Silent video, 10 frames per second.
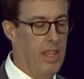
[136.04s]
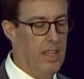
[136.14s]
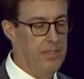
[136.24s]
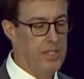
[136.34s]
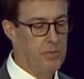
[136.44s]

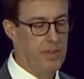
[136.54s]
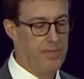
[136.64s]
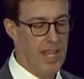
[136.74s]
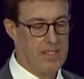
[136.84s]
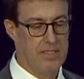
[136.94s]
This
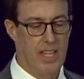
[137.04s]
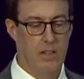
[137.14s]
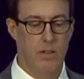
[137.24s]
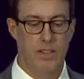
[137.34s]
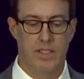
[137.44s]
reflects not
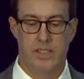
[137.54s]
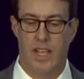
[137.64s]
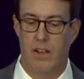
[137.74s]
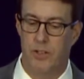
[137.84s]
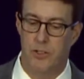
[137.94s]
only the
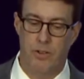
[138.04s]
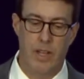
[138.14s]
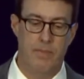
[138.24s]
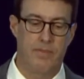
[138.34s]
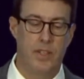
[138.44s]
desire to
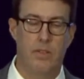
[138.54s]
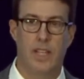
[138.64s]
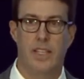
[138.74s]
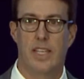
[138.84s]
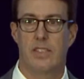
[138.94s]
dream of new
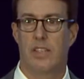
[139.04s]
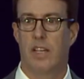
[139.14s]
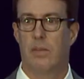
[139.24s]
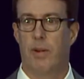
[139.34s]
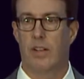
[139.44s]
ideas to
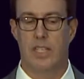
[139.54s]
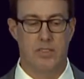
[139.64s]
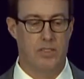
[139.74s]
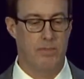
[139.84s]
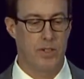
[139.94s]
help our
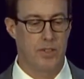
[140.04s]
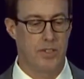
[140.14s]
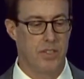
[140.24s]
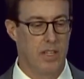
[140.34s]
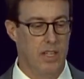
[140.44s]
customers,
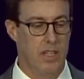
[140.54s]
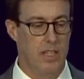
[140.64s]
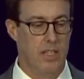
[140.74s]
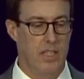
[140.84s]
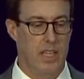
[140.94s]

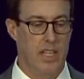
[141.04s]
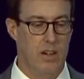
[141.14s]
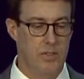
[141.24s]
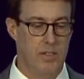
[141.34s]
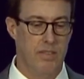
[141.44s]
and
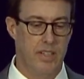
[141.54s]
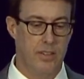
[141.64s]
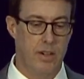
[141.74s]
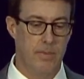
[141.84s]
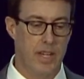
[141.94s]
also the
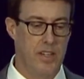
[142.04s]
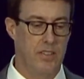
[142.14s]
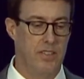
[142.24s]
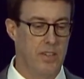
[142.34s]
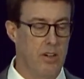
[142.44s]
determination
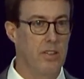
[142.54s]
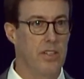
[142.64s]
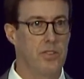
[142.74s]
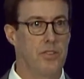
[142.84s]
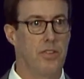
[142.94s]
to turn
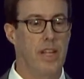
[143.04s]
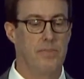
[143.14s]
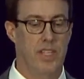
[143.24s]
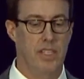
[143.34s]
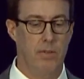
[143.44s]
those
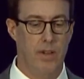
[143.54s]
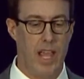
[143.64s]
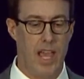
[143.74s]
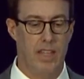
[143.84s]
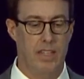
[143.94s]
dreams into
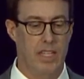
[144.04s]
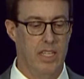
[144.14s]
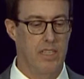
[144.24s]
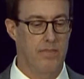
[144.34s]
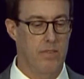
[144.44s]
reality
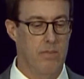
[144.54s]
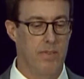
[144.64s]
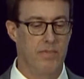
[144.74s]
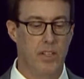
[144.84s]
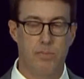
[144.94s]
in the form
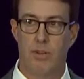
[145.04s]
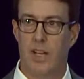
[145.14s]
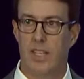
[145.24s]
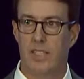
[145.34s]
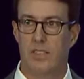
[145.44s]
of new
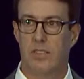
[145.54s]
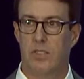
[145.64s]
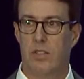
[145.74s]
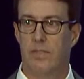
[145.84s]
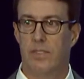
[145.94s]
products and
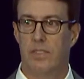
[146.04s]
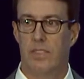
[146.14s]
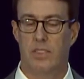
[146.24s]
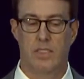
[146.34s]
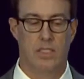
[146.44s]

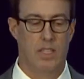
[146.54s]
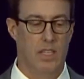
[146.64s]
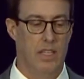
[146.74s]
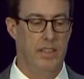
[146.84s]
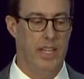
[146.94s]
services
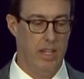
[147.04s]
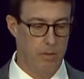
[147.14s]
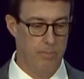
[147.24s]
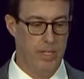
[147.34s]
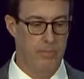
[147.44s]
that
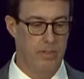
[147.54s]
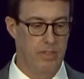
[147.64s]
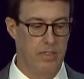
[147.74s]
help people.